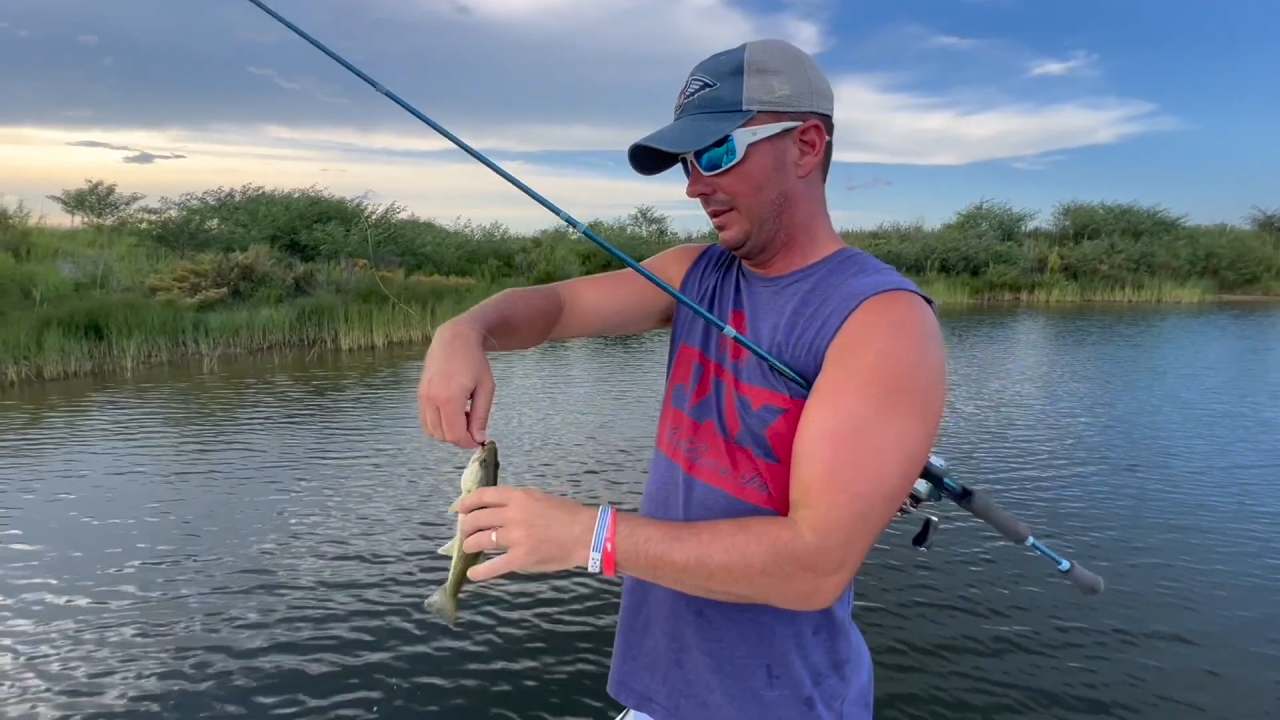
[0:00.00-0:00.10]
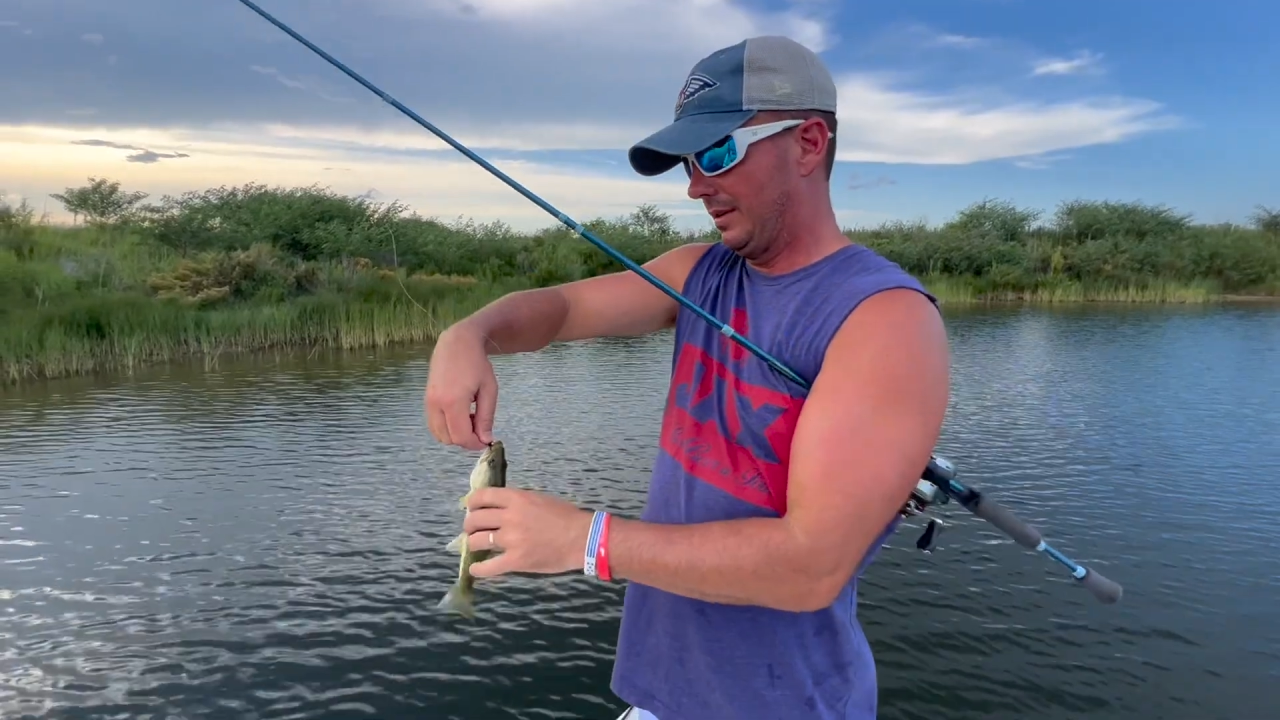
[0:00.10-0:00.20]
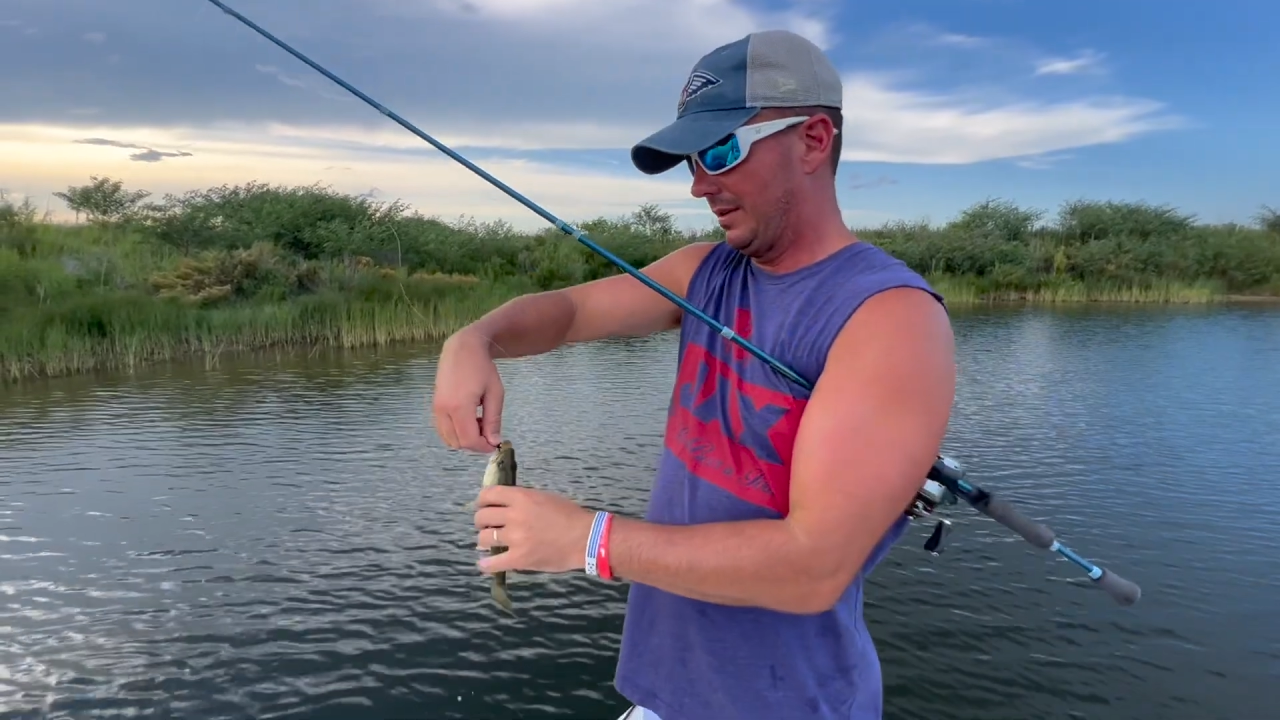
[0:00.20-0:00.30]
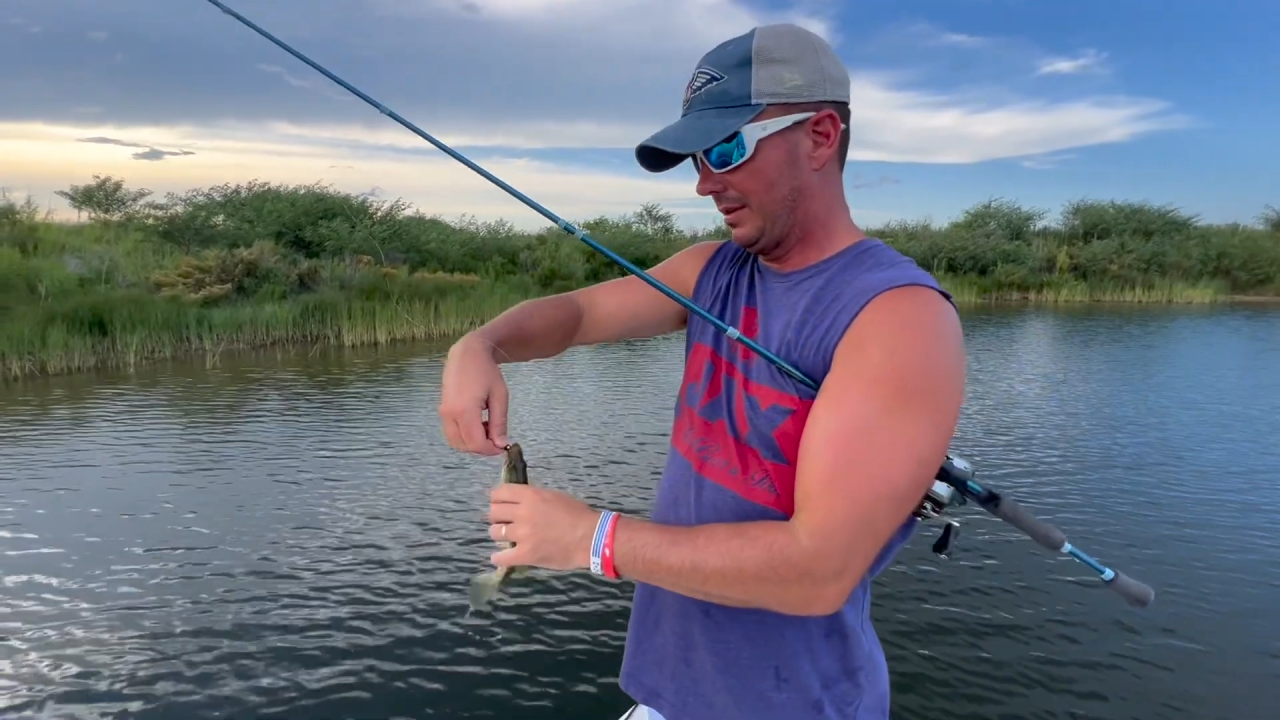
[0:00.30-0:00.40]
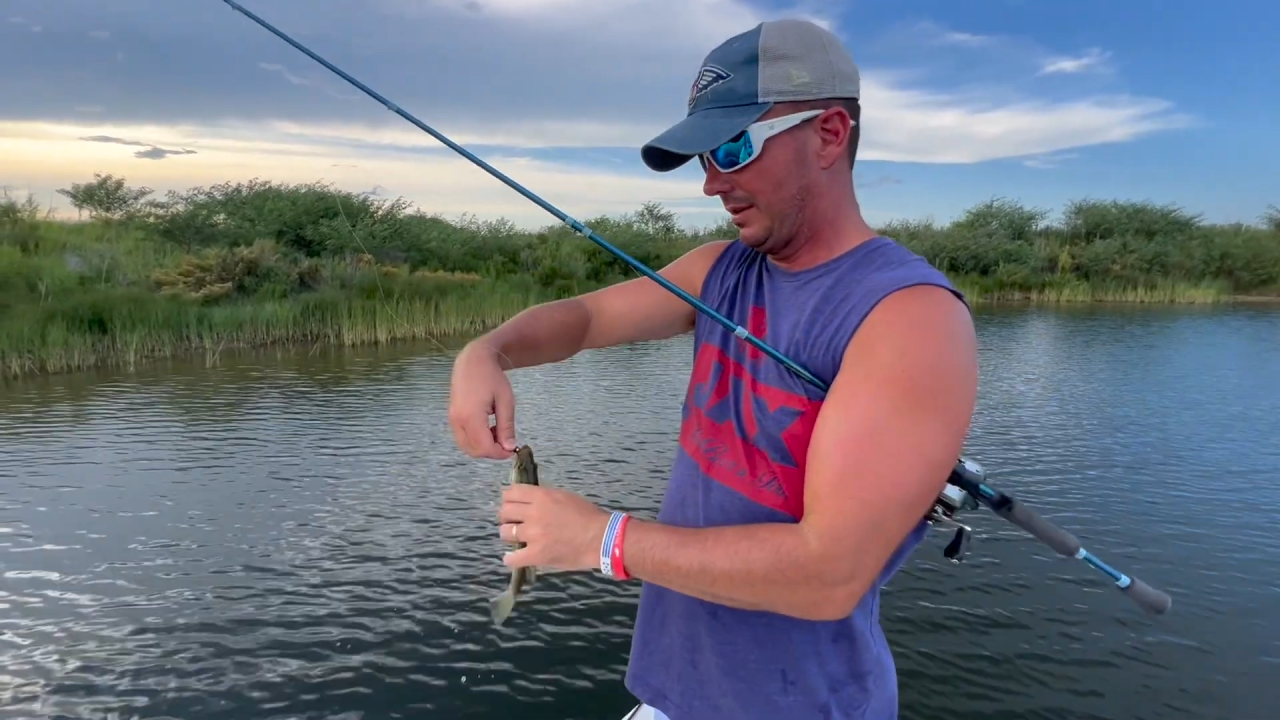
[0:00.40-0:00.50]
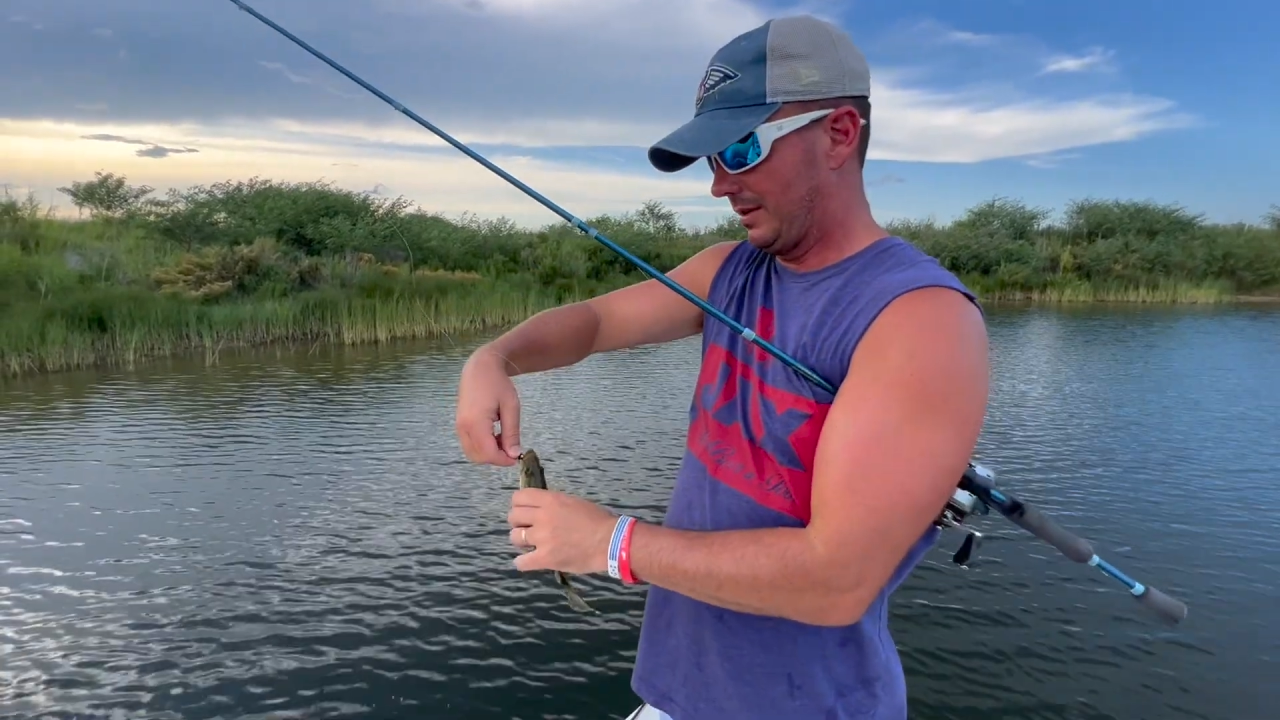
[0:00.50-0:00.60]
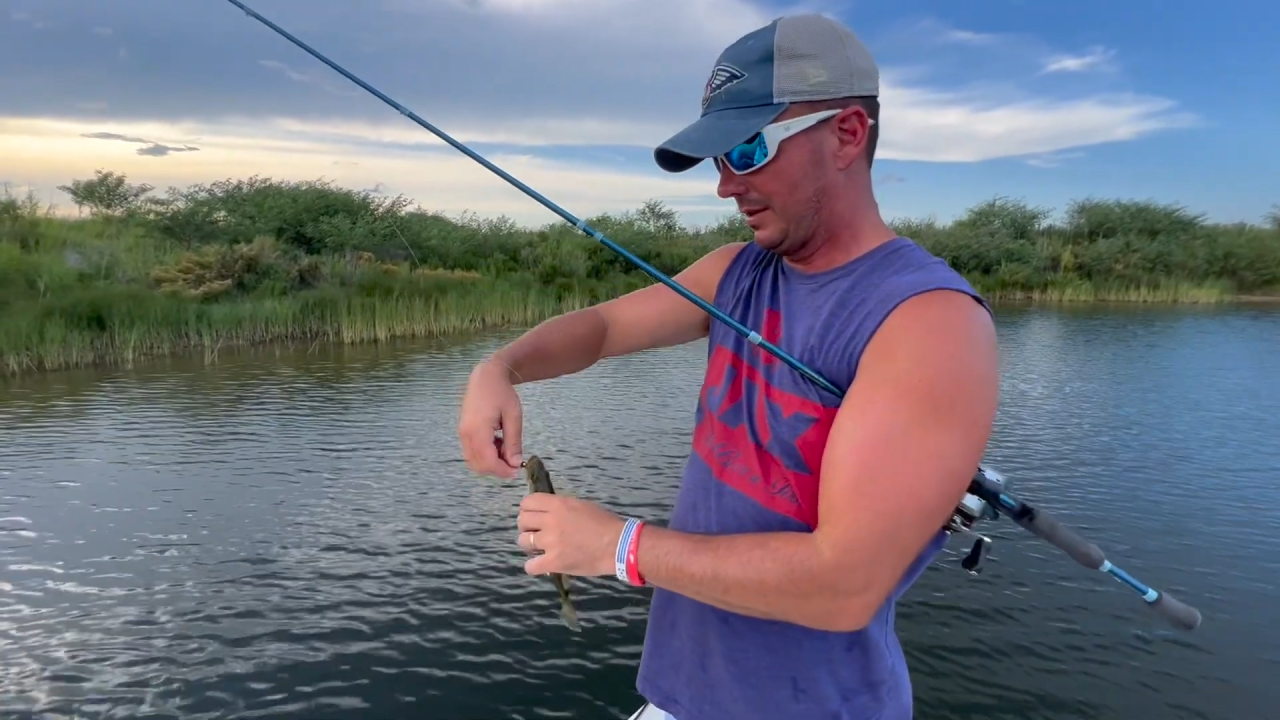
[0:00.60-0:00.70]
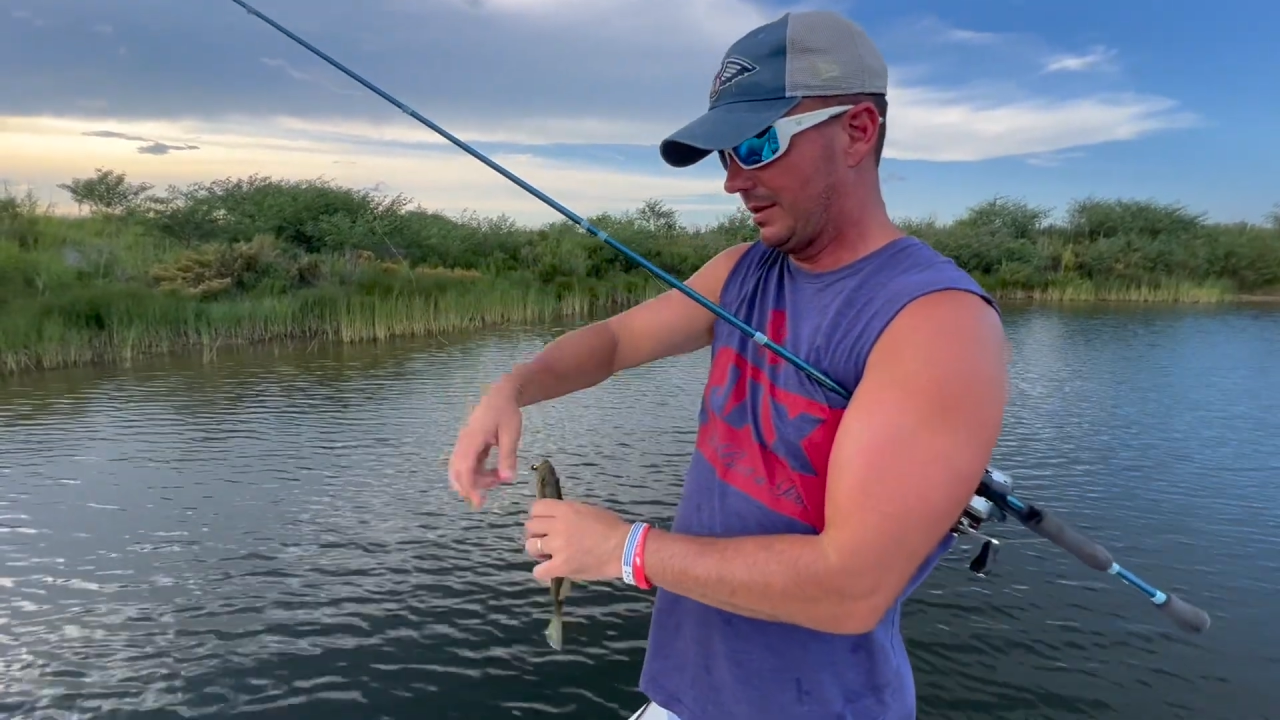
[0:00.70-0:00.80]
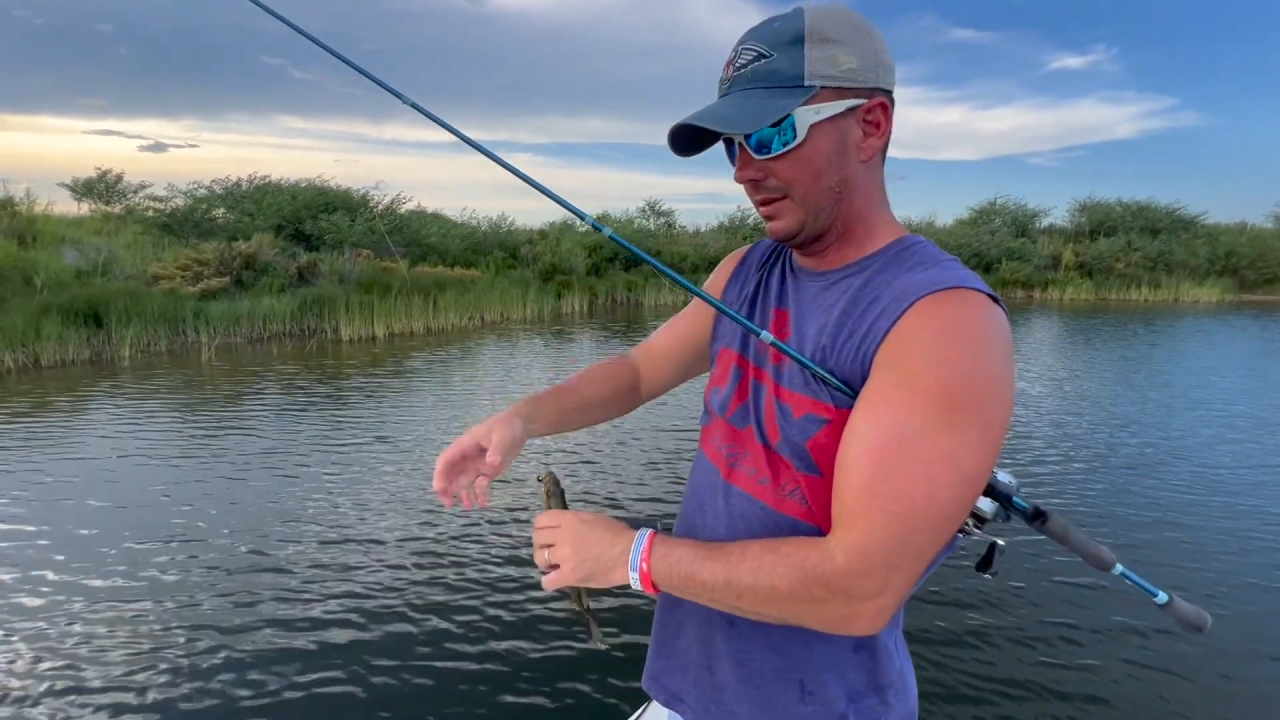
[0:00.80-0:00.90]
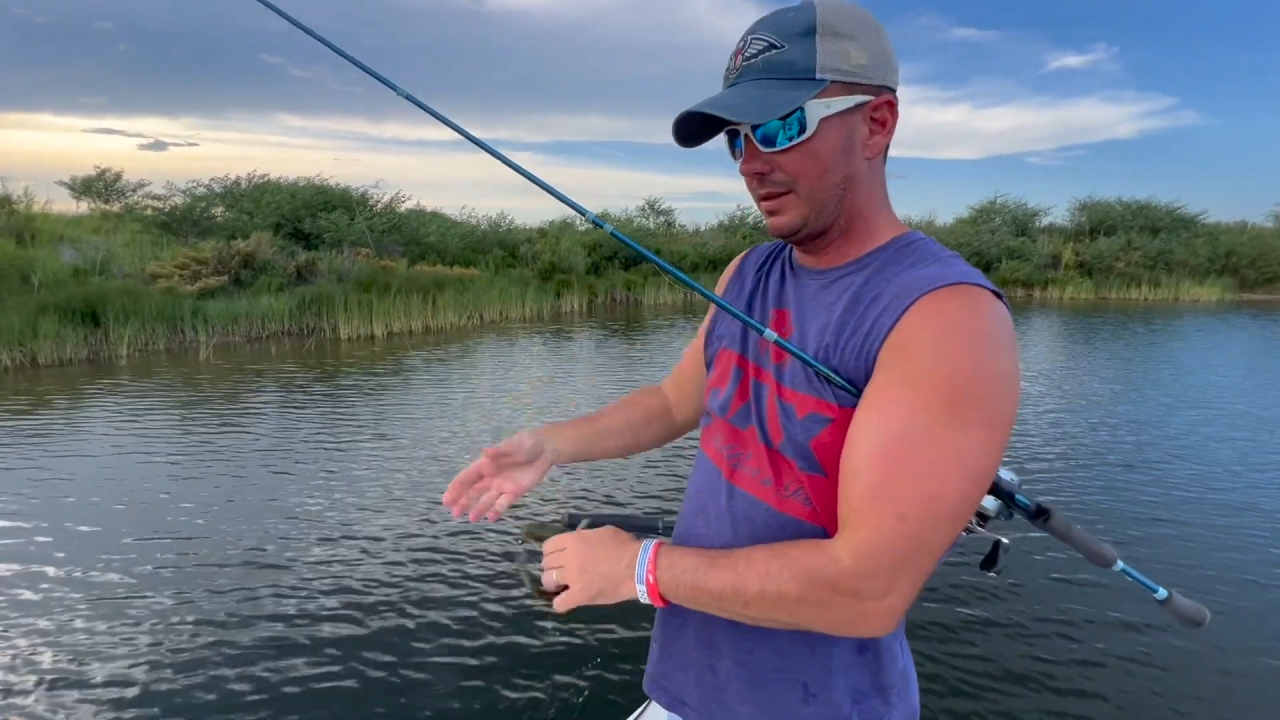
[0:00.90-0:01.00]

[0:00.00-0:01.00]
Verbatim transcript: How about I